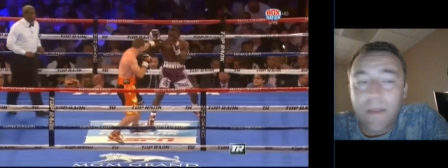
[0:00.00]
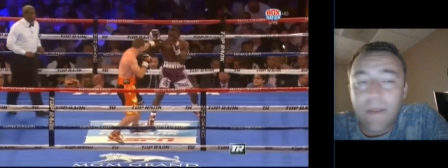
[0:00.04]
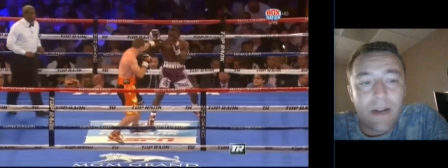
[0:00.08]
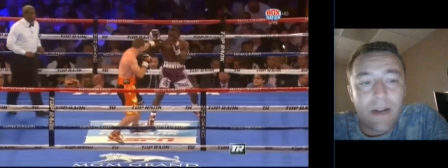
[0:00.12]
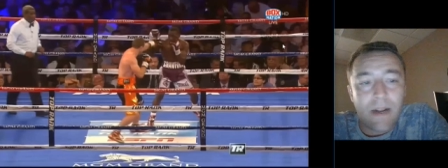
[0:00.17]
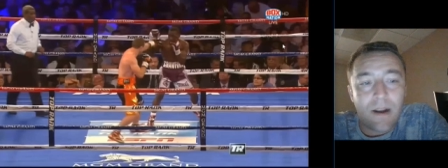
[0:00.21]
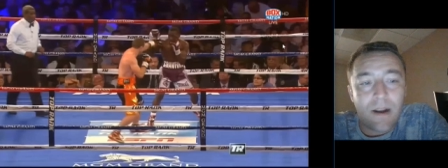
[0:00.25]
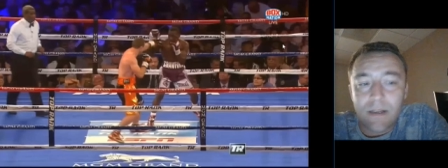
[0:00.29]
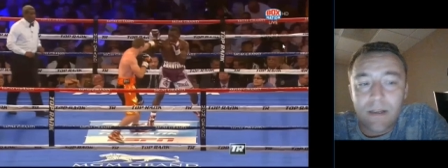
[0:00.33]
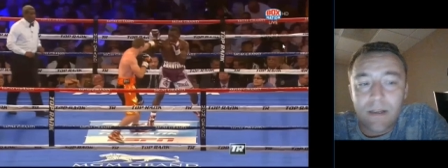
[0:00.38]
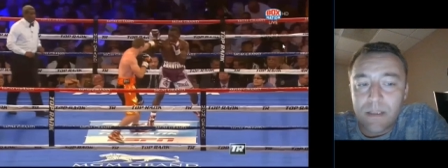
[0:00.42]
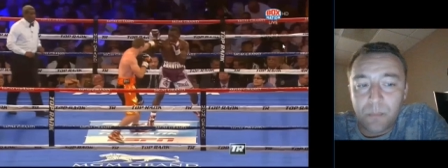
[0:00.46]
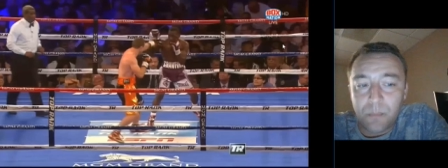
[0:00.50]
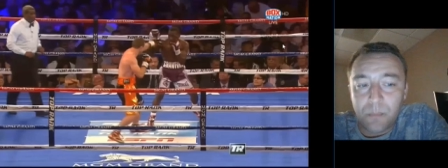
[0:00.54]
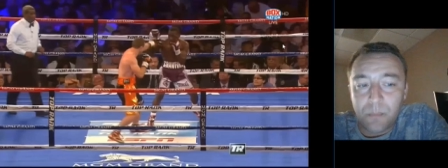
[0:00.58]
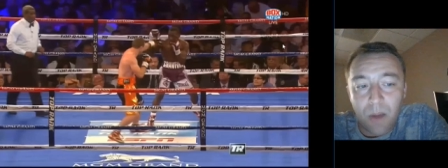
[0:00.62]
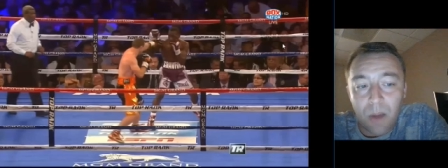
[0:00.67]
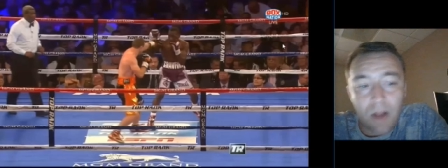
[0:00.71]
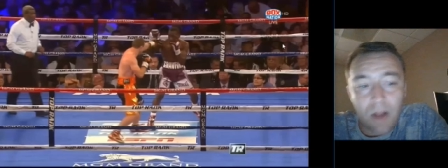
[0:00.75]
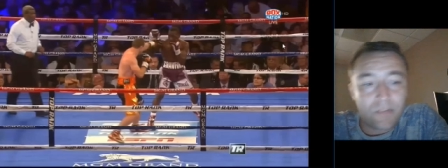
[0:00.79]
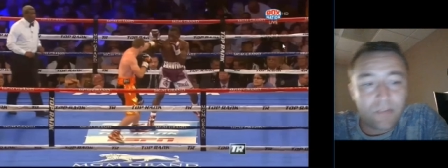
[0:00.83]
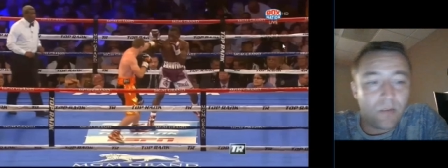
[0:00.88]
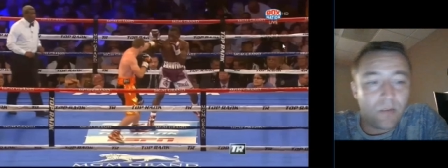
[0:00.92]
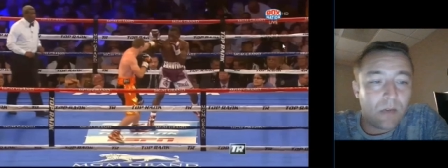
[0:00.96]
got into
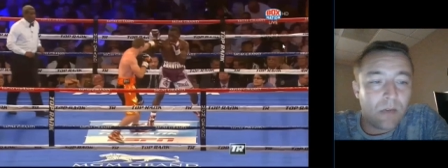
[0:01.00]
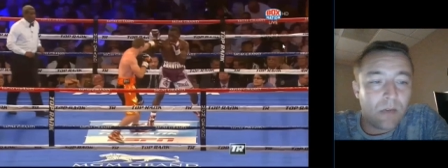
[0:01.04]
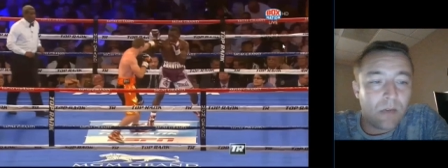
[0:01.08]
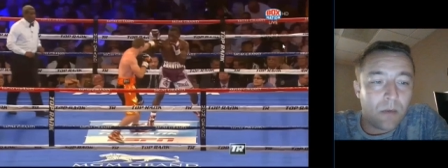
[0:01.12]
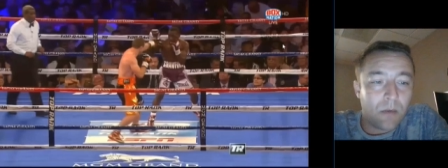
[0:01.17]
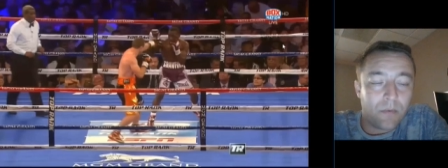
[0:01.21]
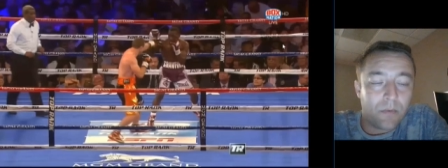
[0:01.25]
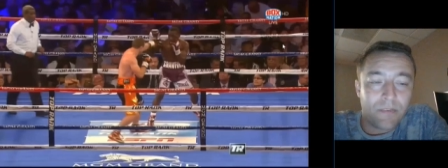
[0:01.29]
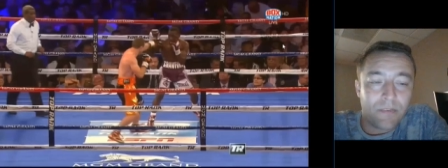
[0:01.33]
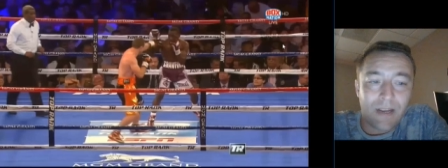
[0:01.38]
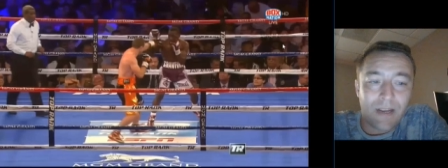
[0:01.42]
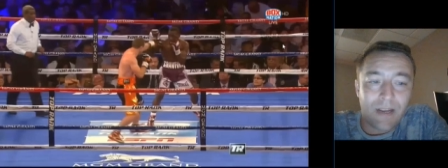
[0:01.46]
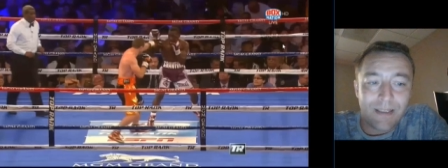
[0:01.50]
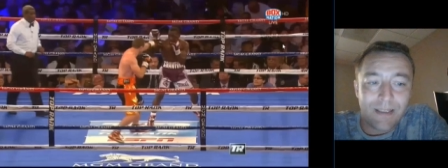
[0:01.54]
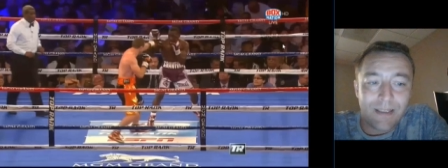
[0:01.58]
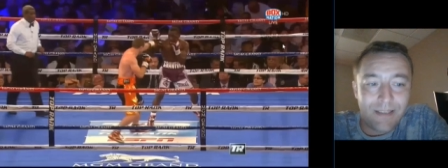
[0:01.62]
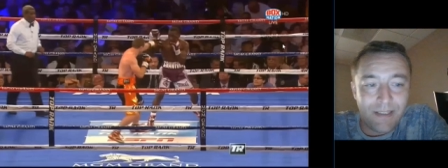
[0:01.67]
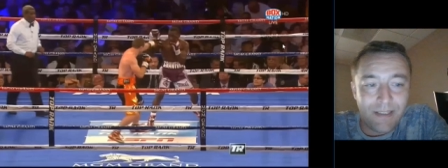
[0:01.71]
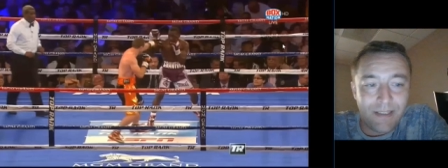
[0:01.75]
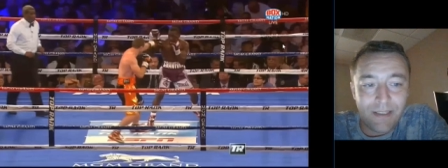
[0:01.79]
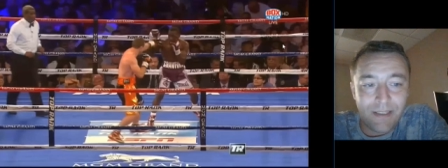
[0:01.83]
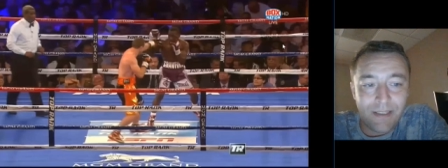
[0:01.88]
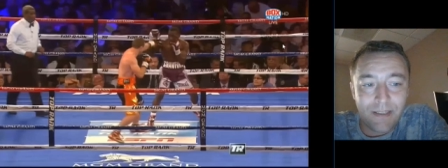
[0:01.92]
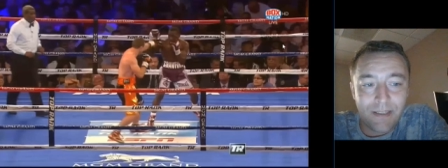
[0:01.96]
boxing when I was
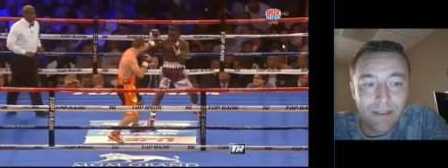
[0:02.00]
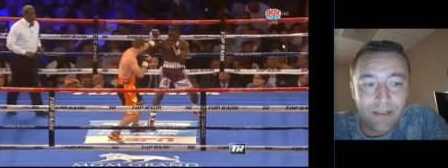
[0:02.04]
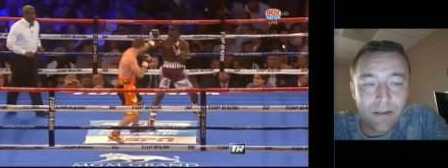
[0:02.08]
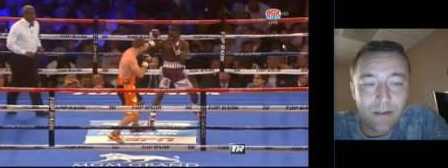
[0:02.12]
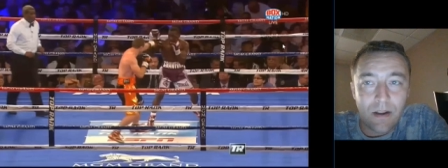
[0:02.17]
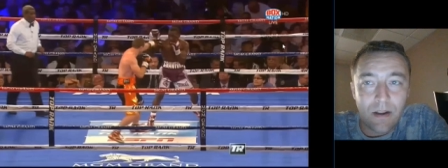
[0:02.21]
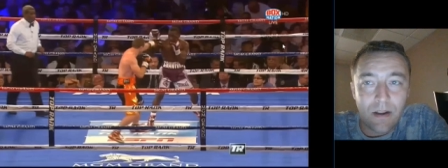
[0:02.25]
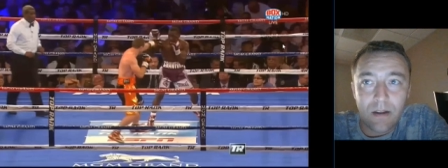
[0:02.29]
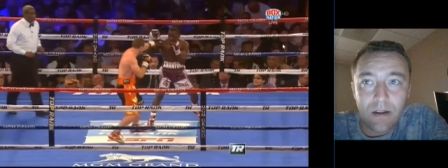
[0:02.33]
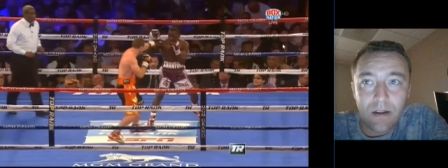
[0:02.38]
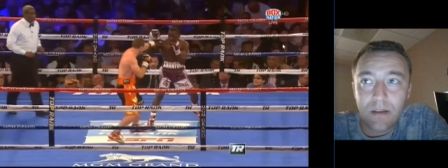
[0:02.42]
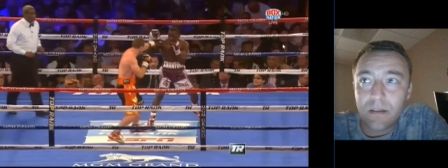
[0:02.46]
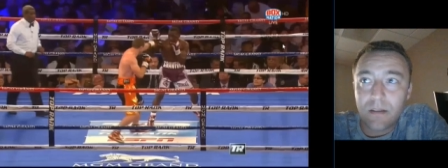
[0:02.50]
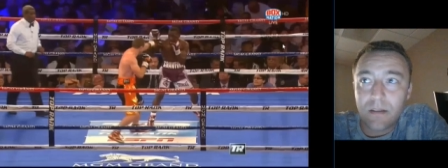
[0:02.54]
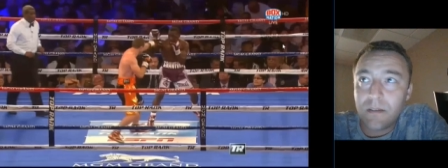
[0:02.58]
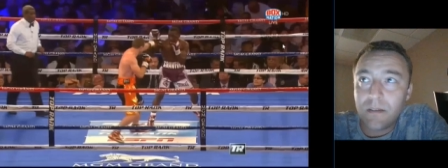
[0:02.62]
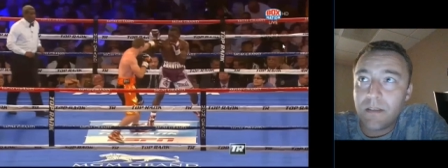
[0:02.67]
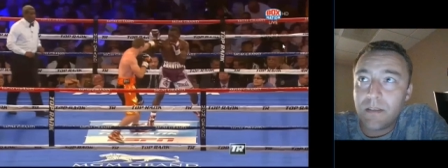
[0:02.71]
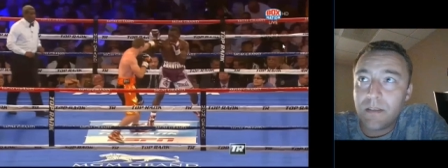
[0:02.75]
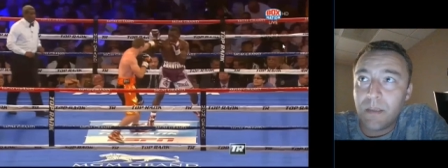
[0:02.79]
nineteen, uh,